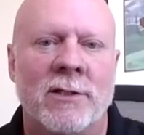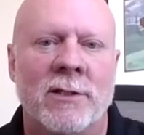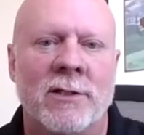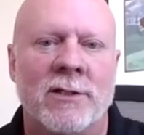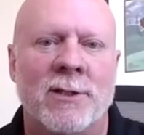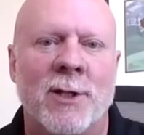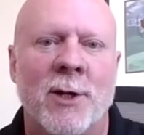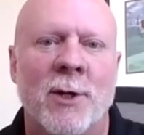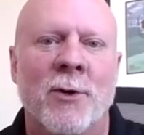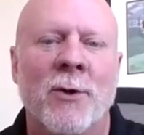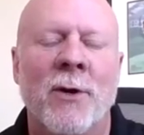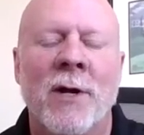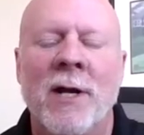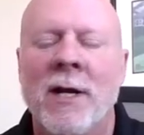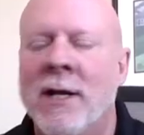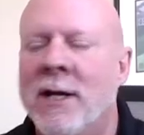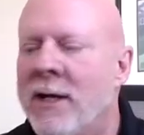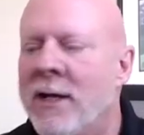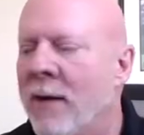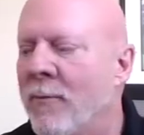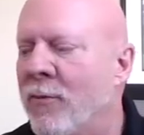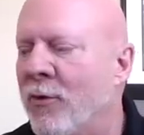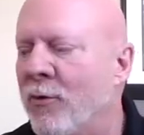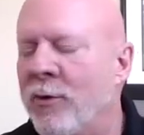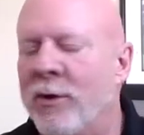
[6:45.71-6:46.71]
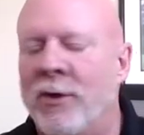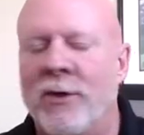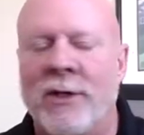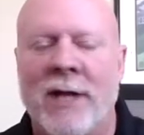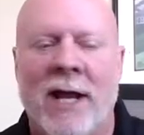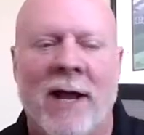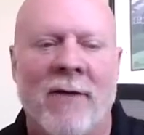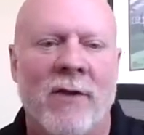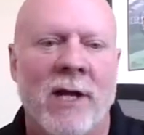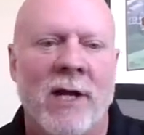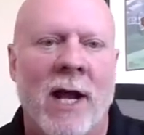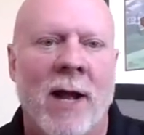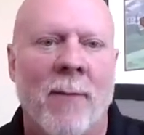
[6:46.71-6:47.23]
And so I'm thrilled to
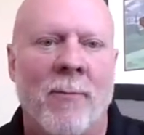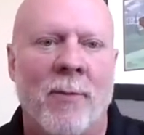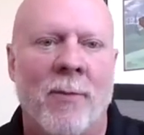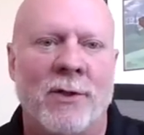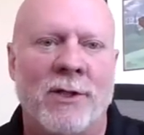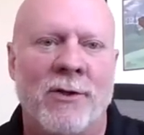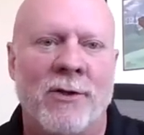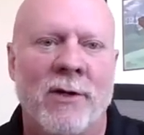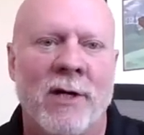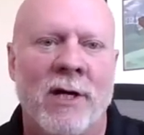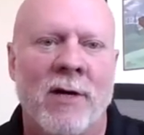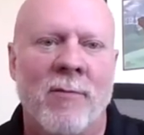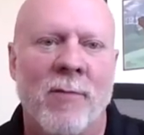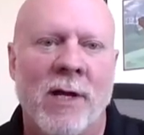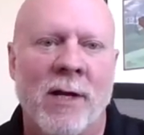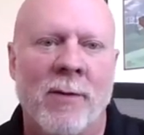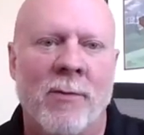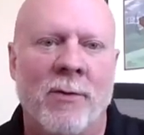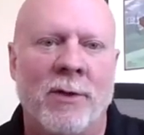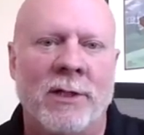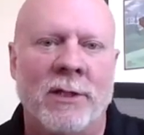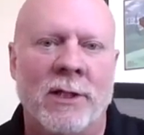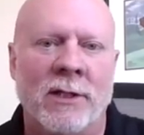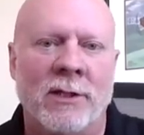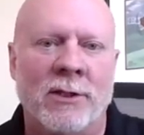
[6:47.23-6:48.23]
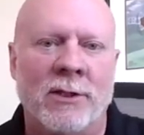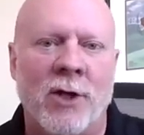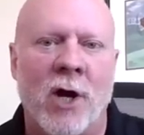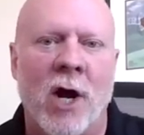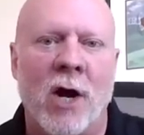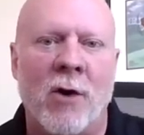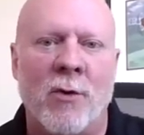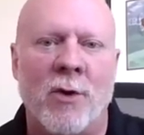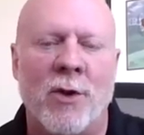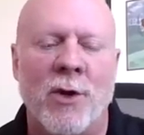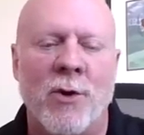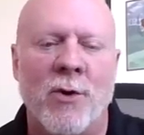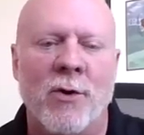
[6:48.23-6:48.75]
have the opportunity to be able to
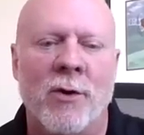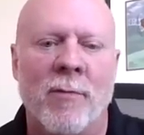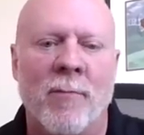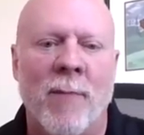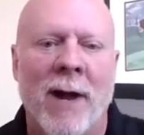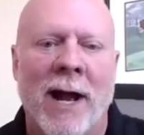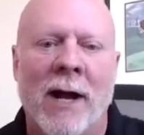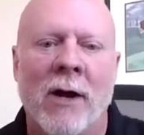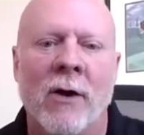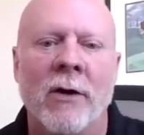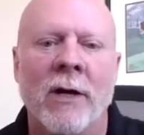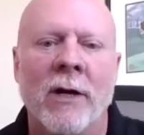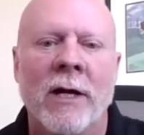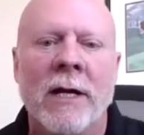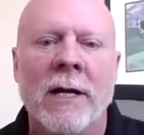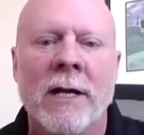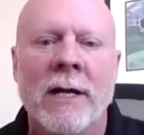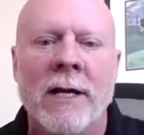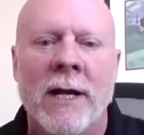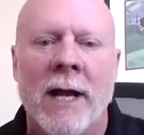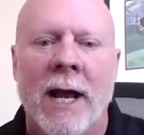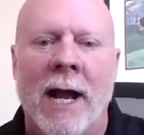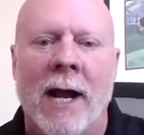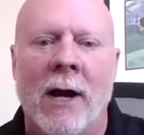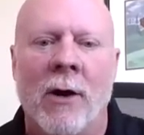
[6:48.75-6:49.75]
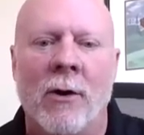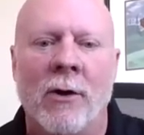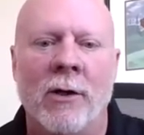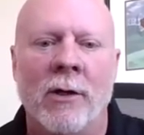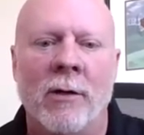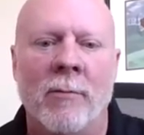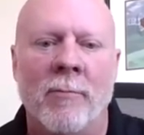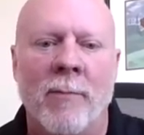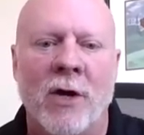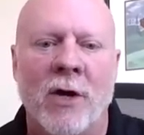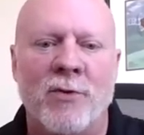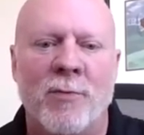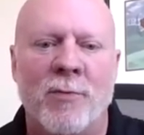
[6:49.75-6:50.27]
talk with you about
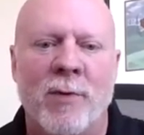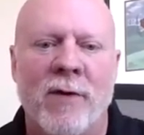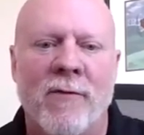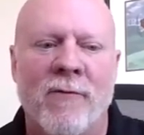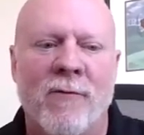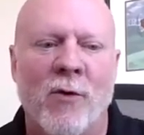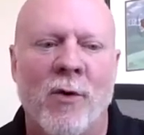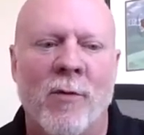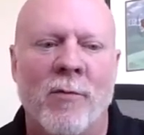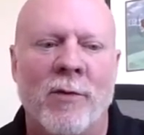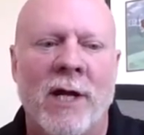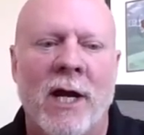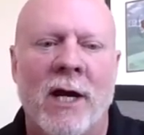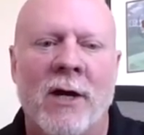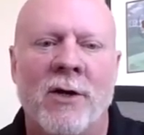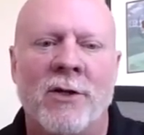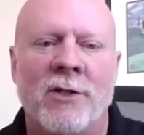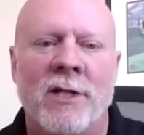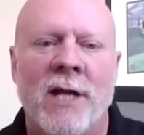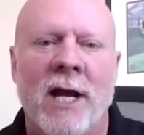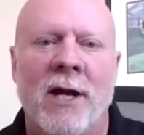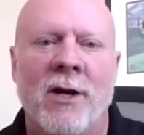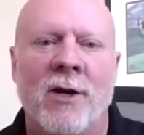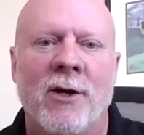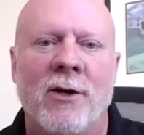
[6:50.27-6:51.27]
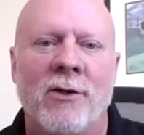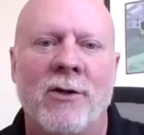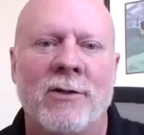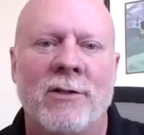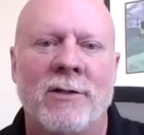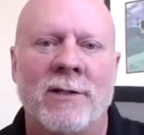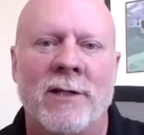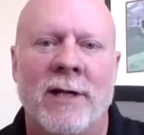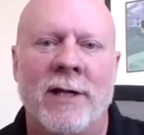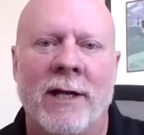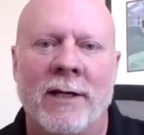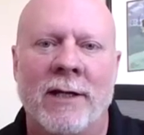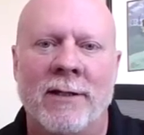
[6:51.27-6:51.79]
our measurement-informed care
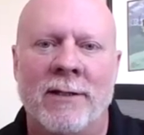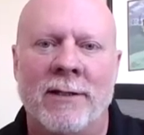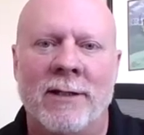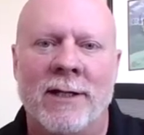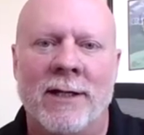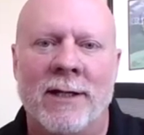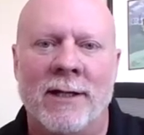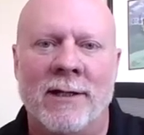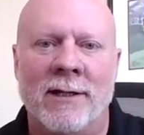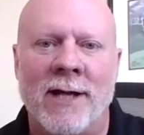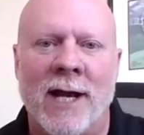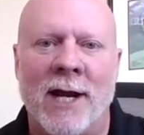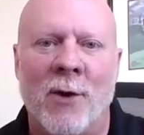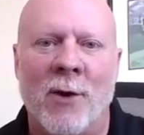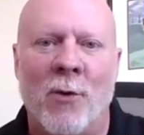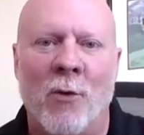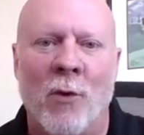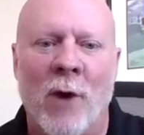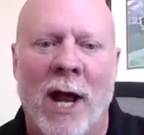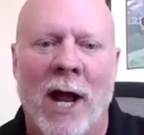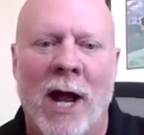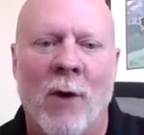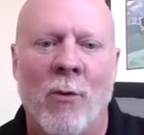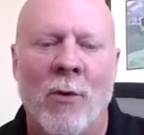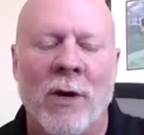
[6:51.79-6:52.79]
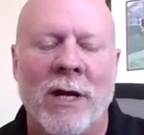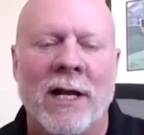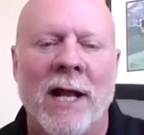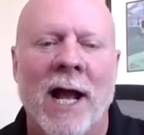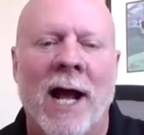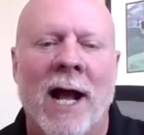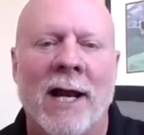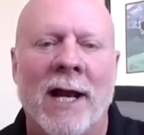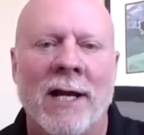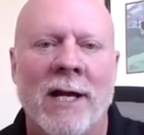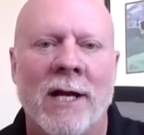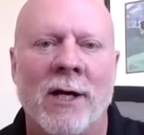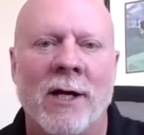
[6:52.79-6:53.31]
standards and kind of how we
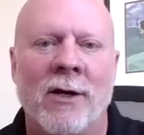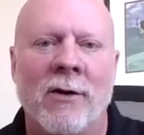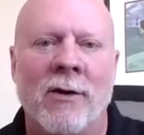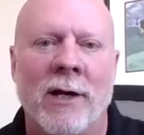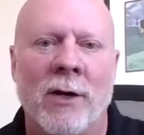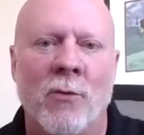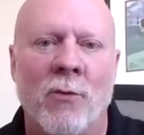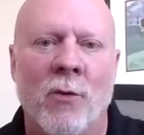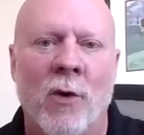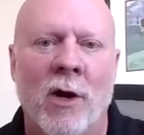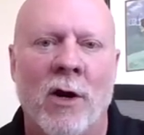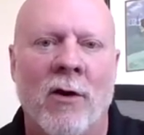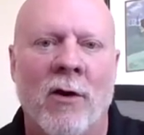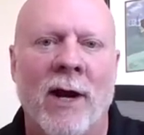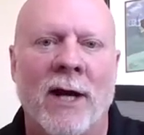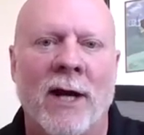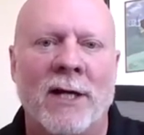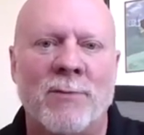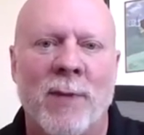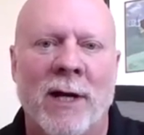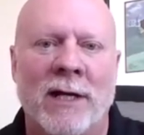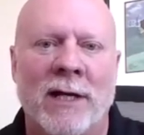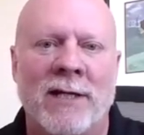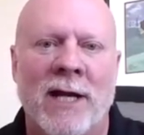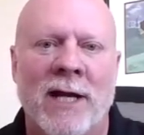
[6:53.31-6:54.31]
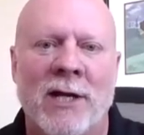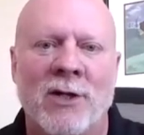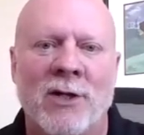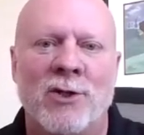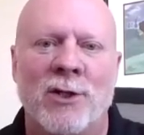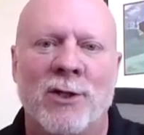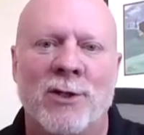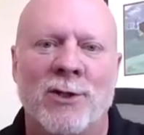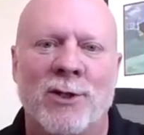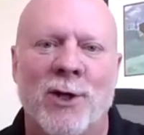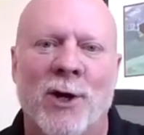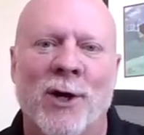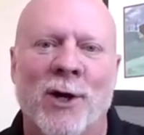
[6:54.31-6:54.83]
got here and what our
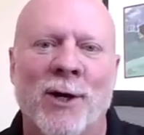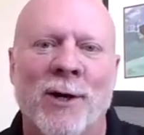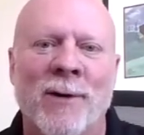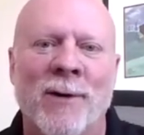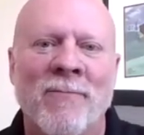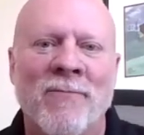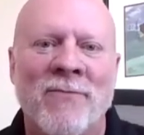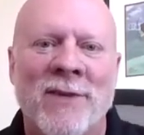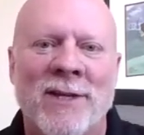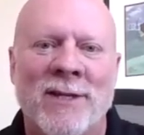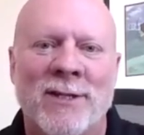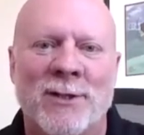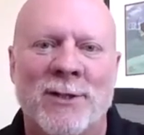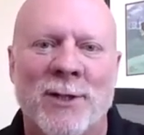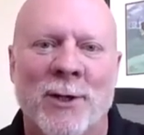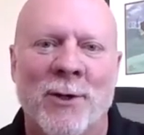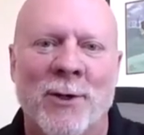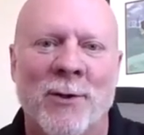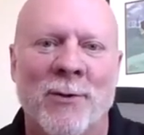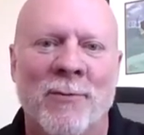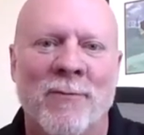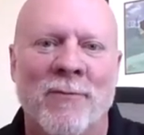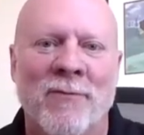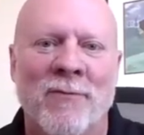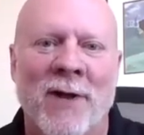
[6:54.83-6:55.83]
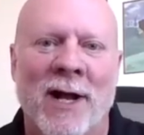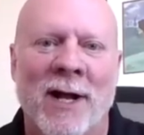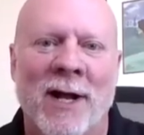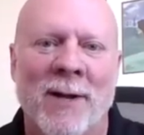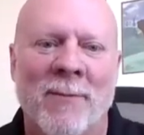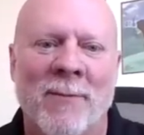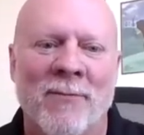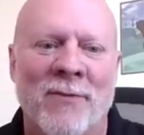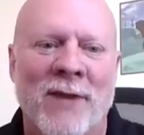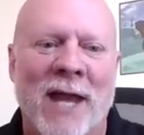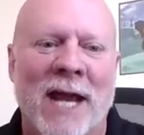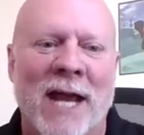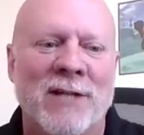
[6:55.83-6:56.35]
expectations are. So
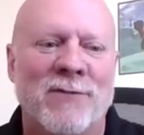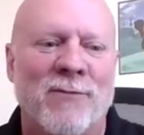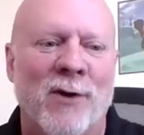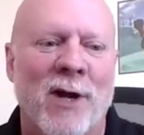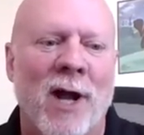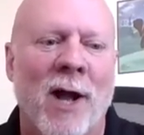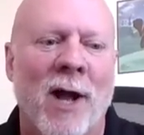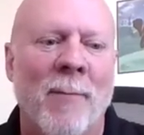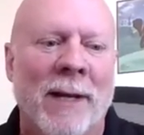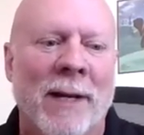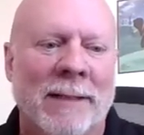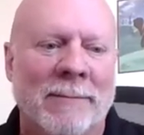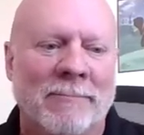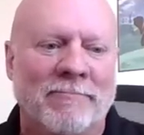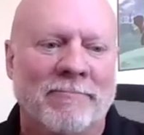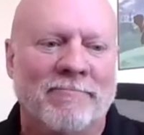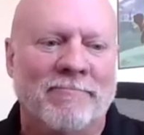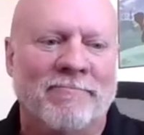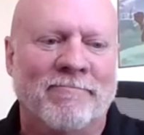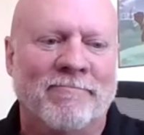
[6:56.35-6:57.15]
thanks for coming.